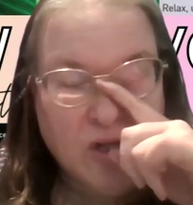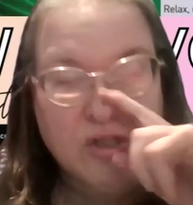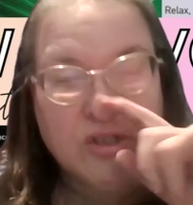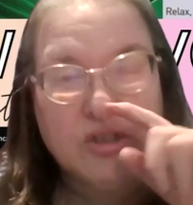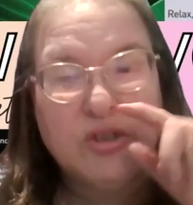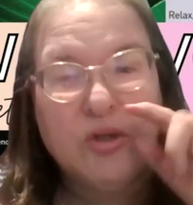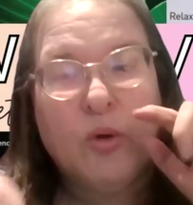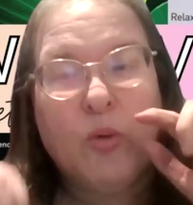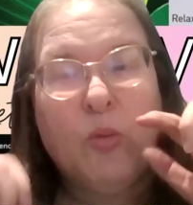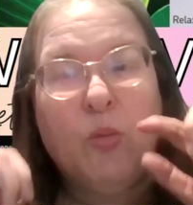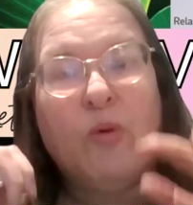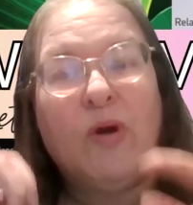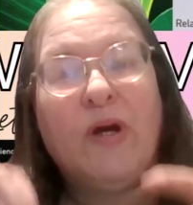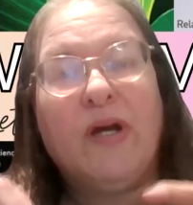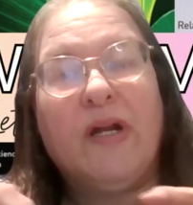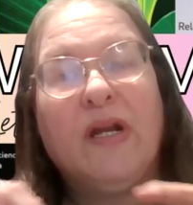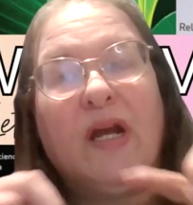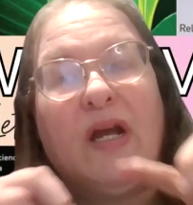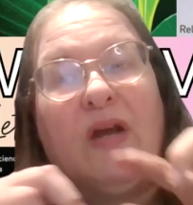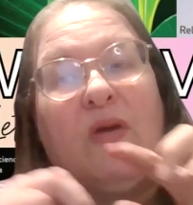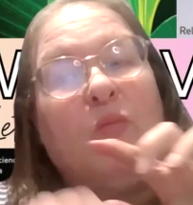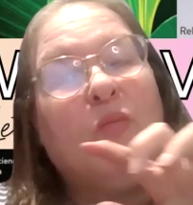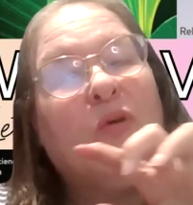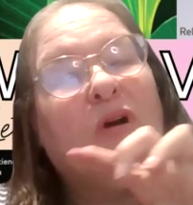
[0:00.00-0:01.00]
So, what
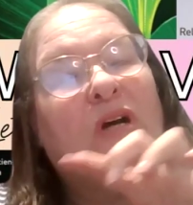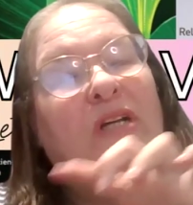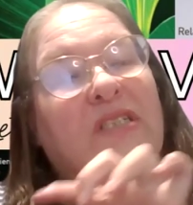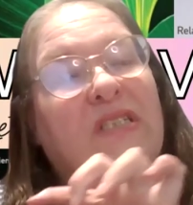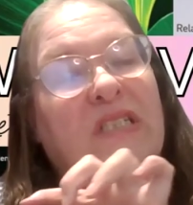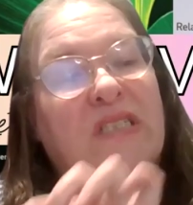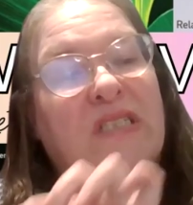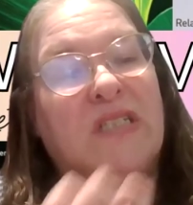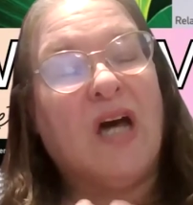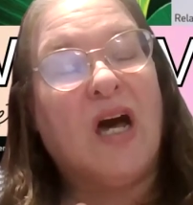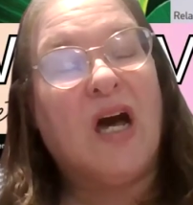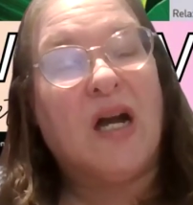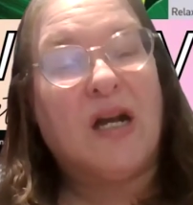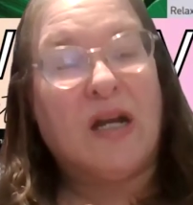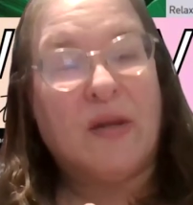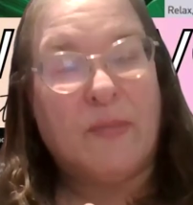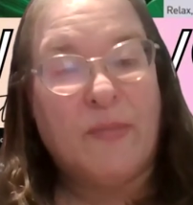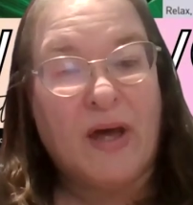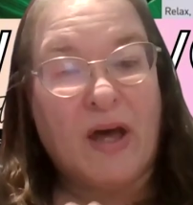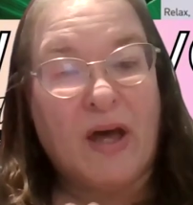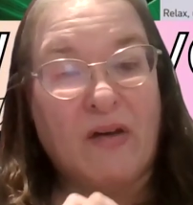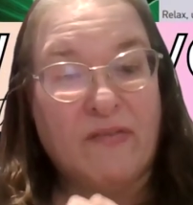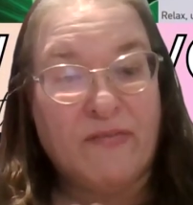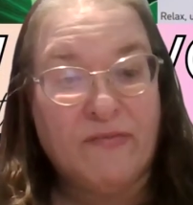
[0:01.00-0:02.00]
I want to talk
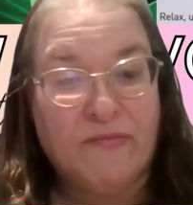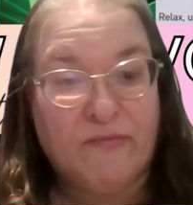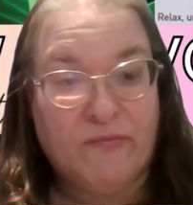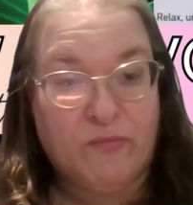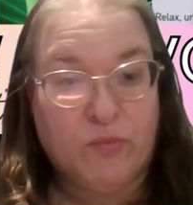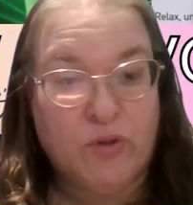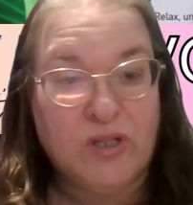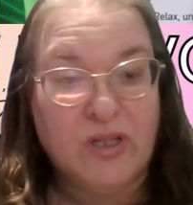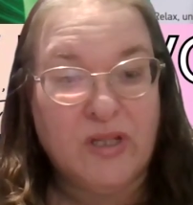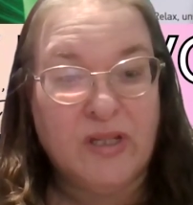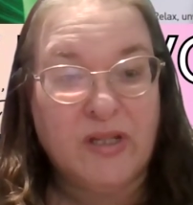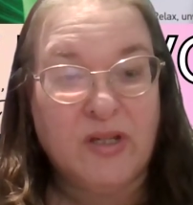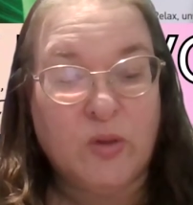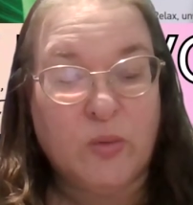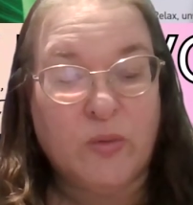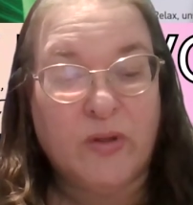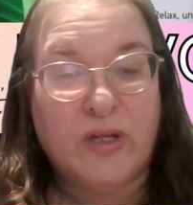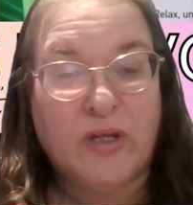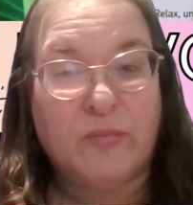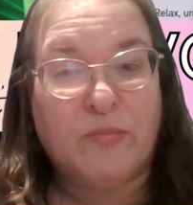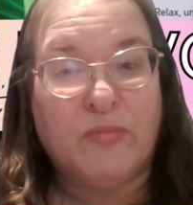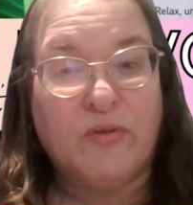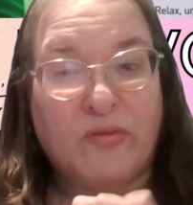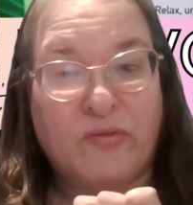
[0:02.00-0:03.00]
about really
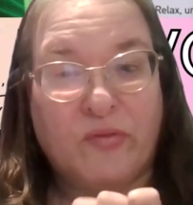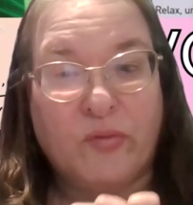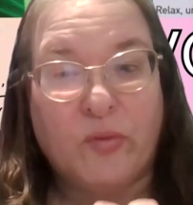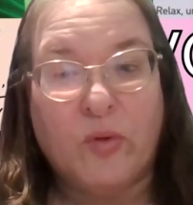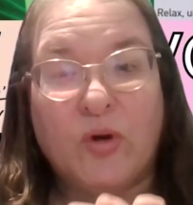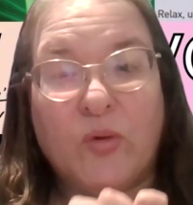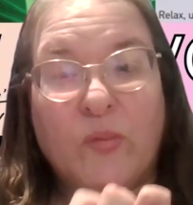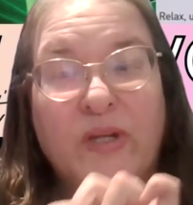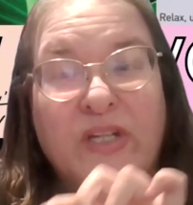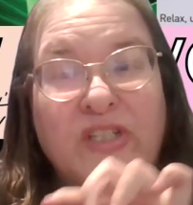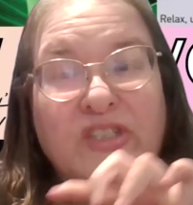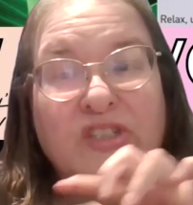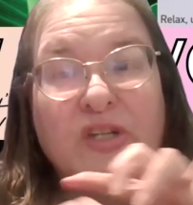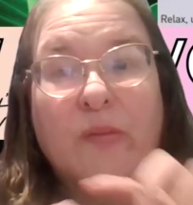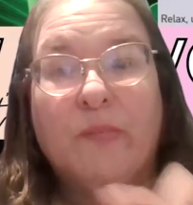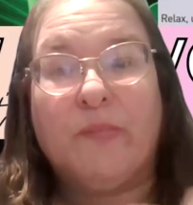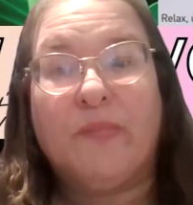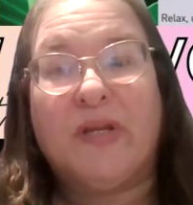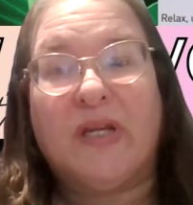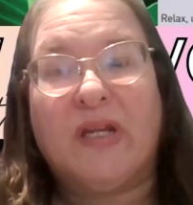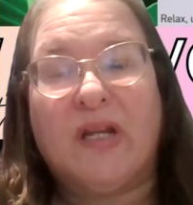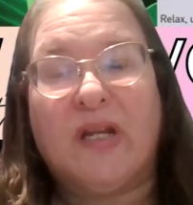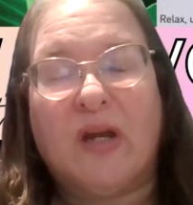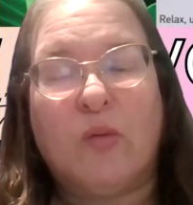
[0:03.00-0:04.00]
quick before we
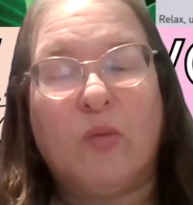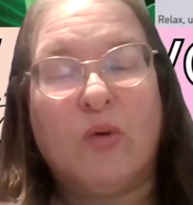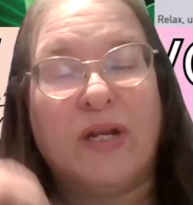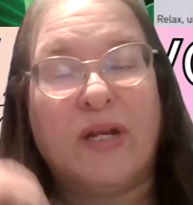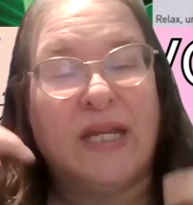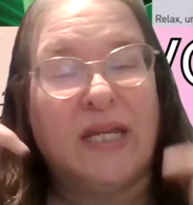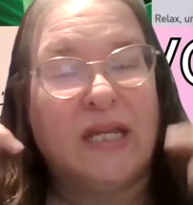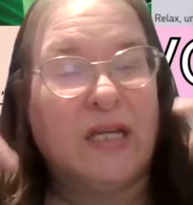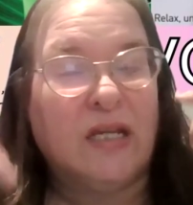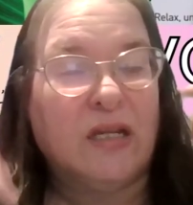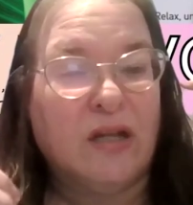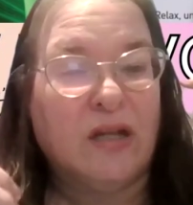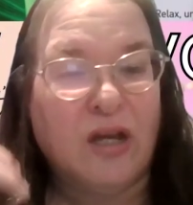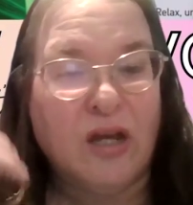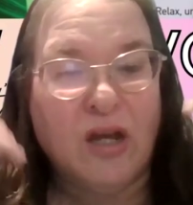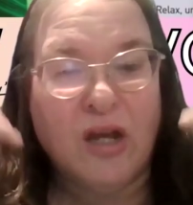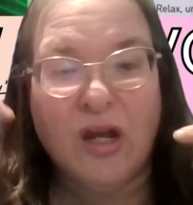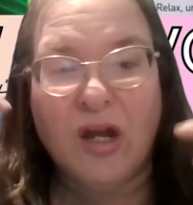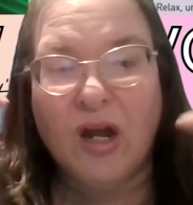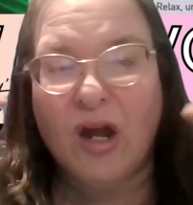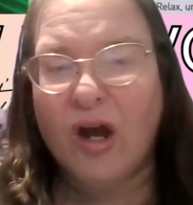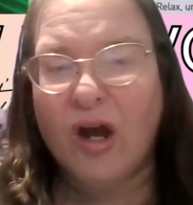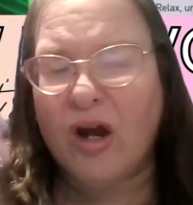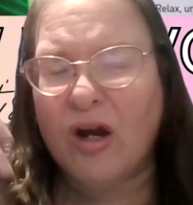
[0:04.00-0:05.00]
jump in, I want to get
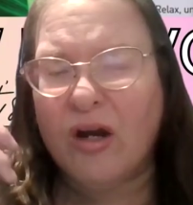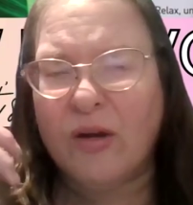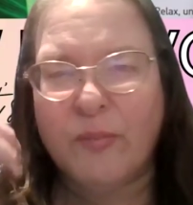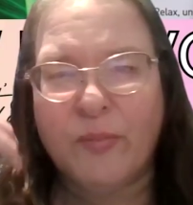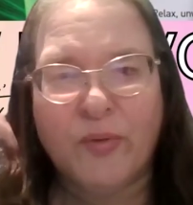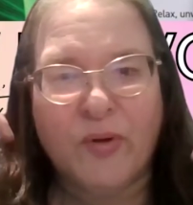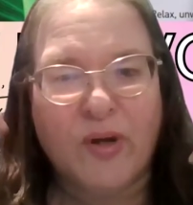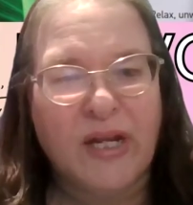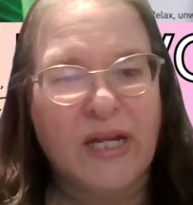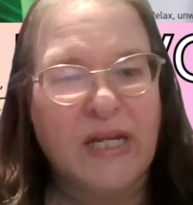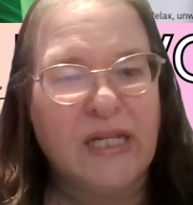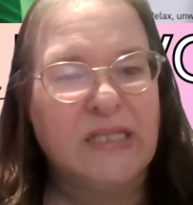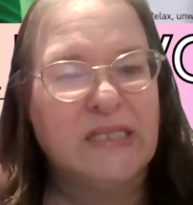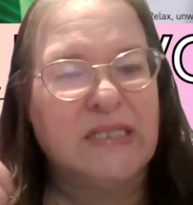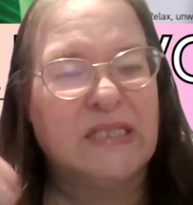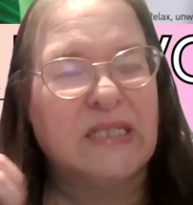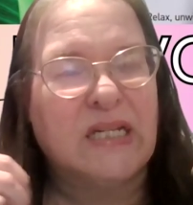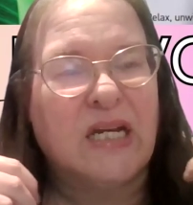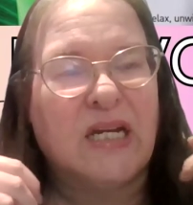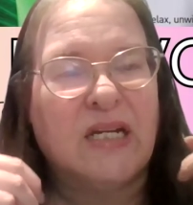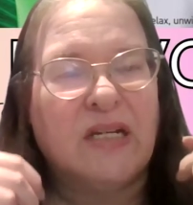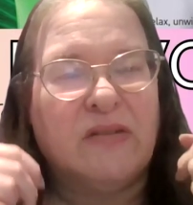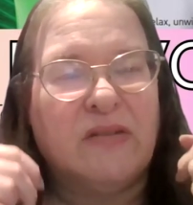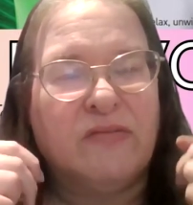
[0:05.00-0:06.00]
our brains
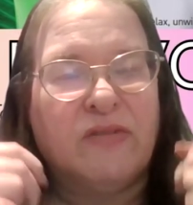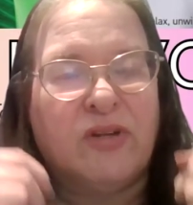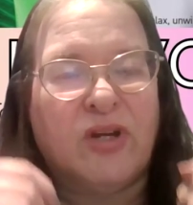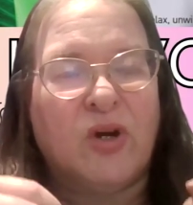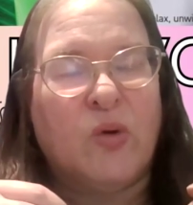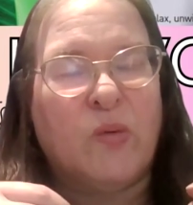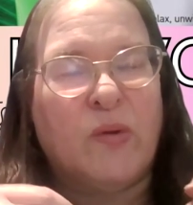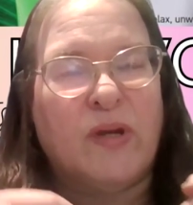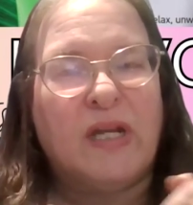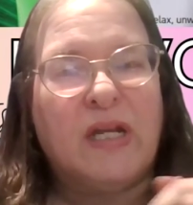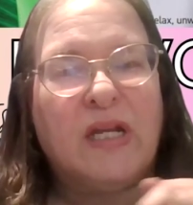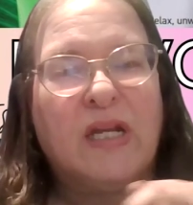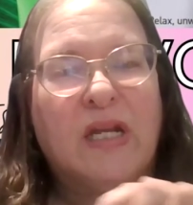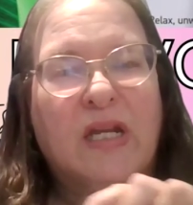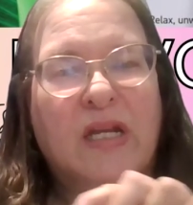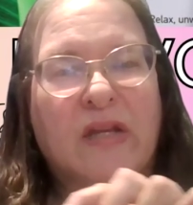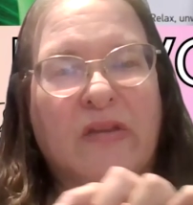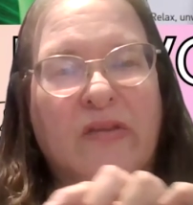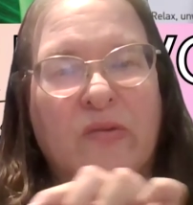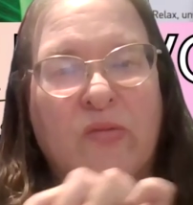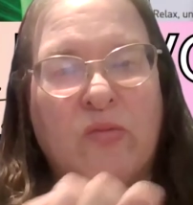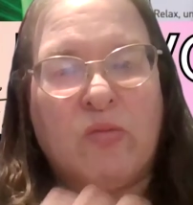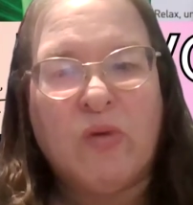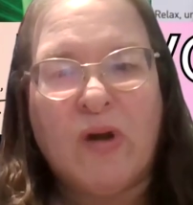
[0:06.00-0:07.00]
kind of going
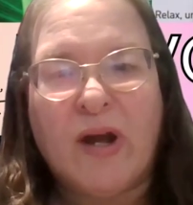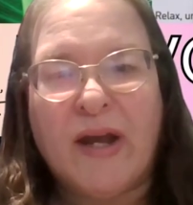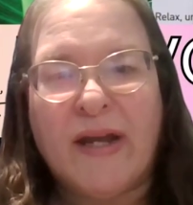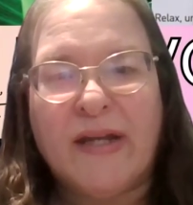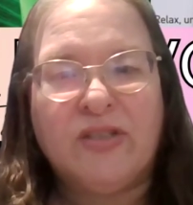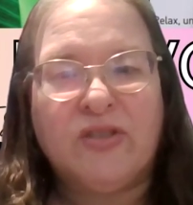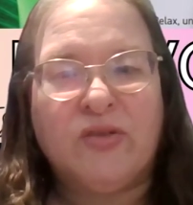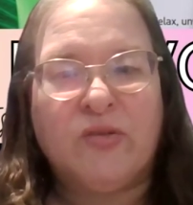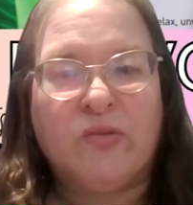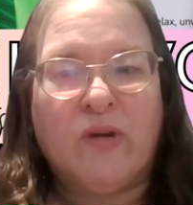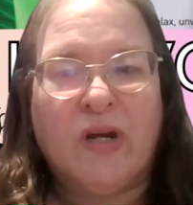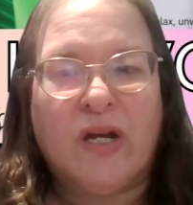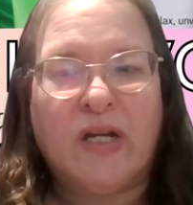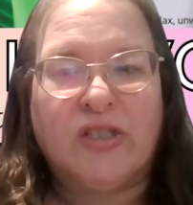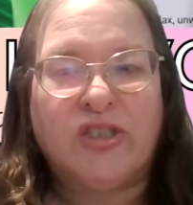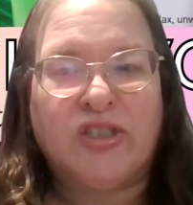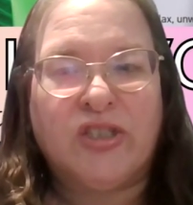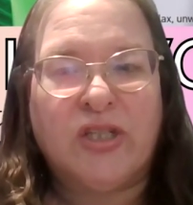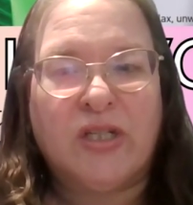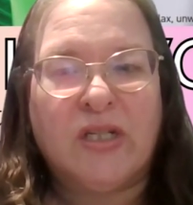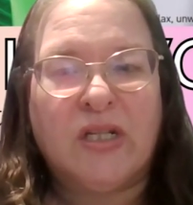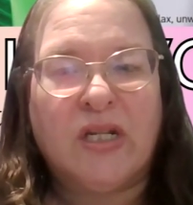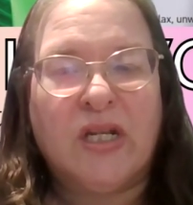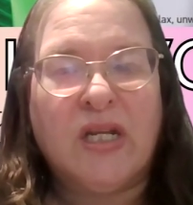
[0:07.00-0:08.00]
in the right
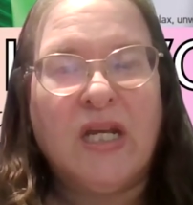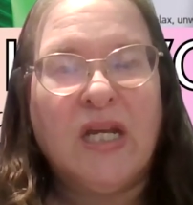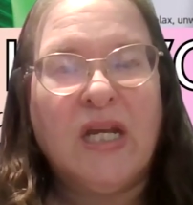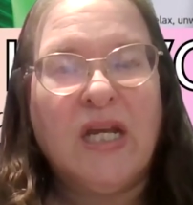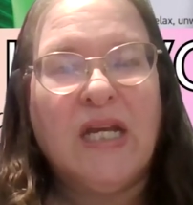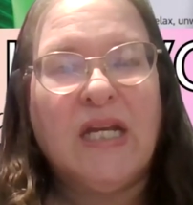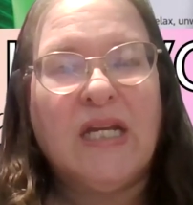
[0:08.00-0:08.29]
direction,